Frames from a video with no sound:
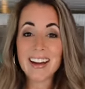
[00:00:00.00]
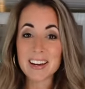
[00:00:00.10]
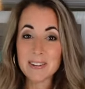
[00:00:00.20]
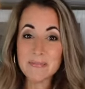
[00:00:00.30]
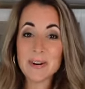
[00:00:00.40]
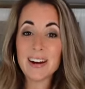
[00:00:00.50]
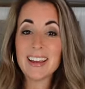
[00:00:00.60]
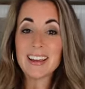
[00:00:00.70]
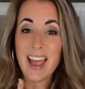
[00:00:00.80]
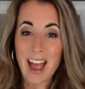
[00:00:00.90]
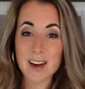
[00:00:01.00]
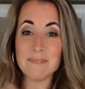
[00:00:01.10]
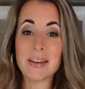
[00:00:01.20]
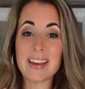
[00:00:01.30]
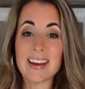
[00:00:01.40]
Good morning,
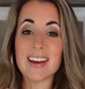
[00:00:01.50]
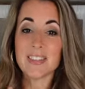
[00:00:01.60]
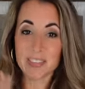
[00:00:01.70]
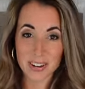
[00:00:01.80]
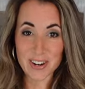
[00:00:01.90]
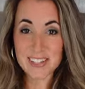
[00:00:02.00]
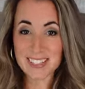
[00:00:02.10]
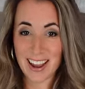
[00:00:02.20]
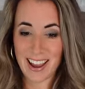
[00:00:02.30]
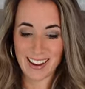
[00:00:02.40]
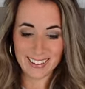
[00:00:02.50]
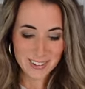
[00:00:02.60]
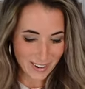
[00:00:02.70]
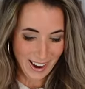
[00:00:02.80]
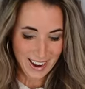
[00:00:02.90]
happy Thursday,
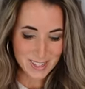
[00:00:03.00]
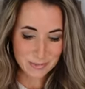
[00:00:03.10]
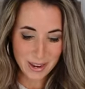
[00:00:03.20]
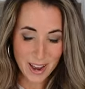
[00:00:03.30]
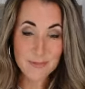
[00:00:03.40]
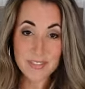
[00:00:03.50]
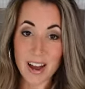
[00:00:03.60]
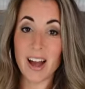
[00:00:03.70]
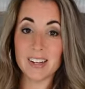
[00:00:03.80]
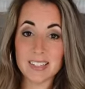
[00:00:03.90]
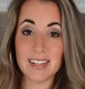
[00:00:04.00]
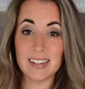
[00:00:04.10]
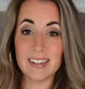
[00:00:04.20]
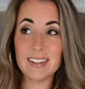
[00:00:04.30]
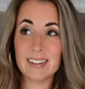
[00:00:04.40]
you guys. We have not
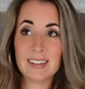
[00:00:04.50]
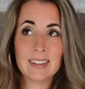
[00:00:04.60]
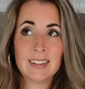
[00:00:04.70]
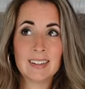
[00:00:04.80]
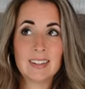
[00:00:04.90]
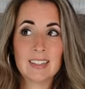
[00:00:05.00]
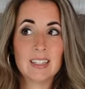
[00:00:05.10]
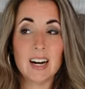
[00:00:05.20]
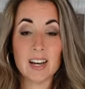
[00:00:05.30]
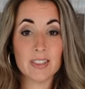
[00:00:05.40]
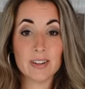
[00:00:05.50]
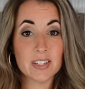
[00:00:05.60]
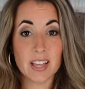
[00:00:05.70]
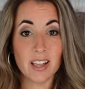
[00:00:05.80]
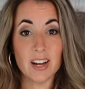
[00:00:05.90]
done a
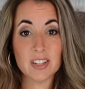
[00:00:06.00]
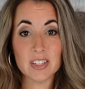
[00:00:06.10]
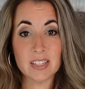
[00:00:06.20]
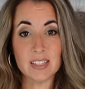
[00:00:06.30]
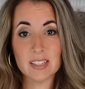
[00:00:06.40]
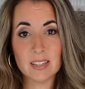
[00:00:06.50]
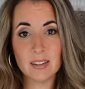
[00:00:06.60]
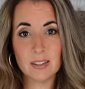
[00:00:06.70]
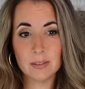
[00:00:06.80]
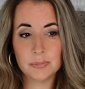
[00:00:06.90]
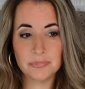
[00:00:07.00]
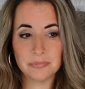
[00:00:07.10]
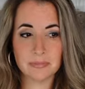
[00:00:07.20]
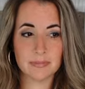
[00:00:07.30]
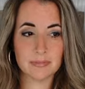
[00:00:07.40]
Thursday launch since.
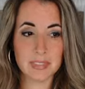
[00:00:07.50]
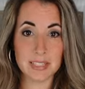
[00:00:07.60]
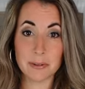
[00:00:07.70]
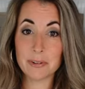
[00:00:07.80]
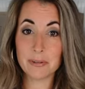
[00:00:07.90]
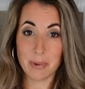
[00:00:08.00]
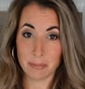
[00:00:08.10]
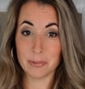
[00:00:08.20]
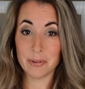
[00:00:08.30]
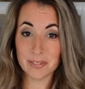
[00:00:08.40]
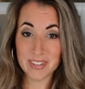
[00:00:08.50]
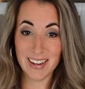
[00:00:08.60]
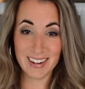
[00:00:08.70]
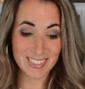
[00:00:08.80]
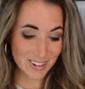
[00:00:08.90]
Does anyone remember when we've
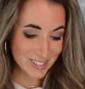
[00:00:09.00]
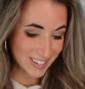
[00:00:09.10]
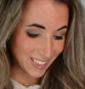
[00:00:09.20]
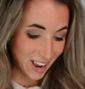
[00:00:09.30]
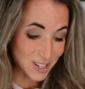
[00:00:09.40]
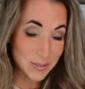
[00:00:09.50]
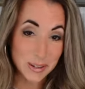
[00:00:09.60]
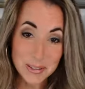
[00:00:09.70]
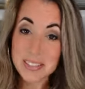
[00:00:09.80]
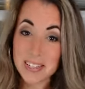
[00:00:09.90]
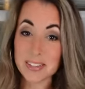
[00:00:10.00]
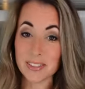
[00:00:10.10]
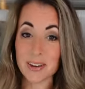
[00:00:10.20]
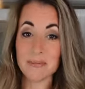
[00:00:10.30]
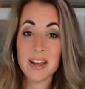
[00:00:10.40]
done a Thursday launch? We used to do
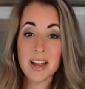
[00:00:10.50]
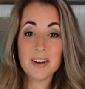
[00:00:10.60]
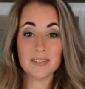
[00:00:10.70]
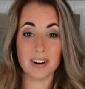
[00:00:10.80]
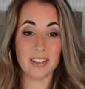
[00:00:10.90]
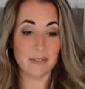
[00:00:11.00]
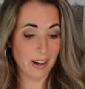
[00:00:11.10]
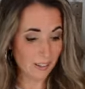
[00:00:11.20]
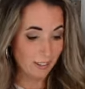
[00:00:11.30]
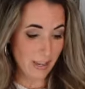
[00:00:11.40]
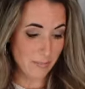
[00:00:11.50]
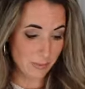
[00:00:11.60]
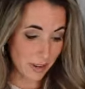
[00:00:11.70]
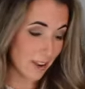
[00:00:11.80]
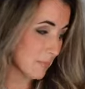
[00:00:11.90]
them fairly regularly, but
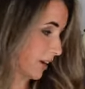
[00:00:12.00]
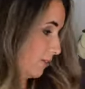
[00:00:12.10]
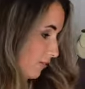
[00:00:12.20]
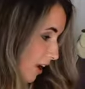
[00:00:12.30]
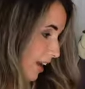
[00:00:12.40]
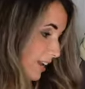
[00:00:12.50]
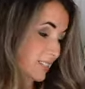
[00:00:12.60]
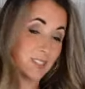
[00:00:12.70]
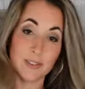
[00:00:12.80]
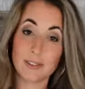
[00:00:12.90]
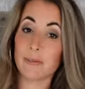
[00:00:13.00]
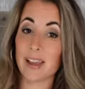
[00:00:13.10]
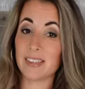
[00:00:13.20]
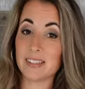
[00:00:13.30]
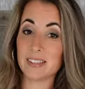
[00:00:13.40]
we have been on Fridays due to the
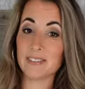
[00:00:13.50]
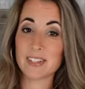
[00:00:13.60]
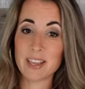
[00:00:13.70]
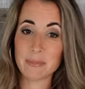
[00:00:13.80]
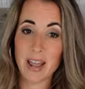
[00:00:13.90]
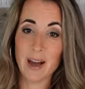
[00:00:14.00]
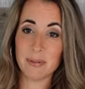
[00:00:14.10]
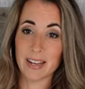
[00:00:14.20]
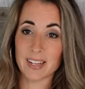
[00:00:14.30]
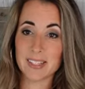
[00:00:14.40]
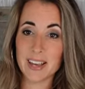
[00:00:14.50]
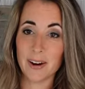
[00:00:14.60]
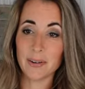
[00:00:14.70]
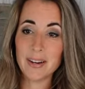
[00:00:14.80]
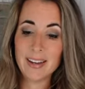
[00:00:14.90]
way the deliveries have been happening.
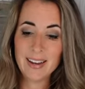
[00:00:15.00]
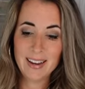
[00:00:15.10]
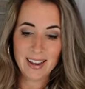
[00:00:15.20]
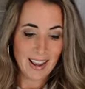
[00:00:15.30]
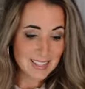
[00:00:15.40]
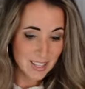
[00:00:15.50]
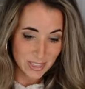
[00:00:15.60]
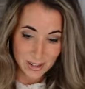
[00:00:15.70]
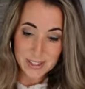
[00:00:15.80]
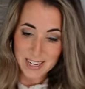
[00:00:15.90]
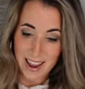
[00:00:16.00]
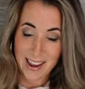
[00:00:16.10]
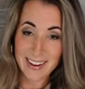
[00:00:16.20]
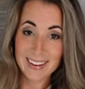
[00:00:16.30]
So it's a Thursday